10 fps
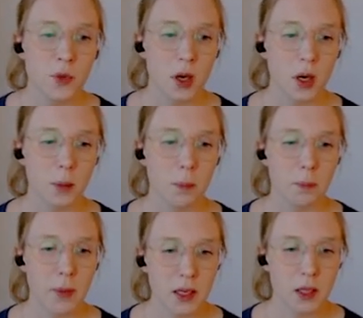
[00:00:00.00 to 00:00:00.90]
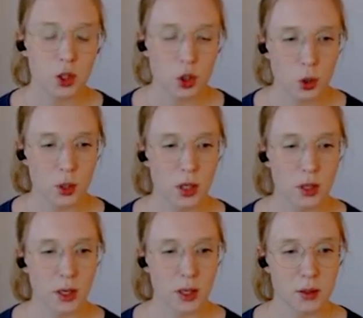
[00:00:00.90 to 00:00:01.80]
um, making sure
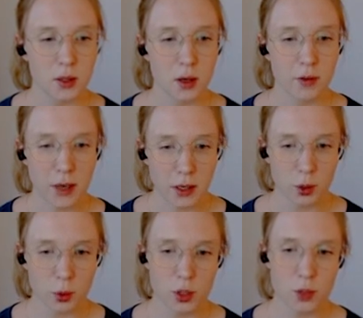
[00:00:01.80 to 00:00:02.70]
that values,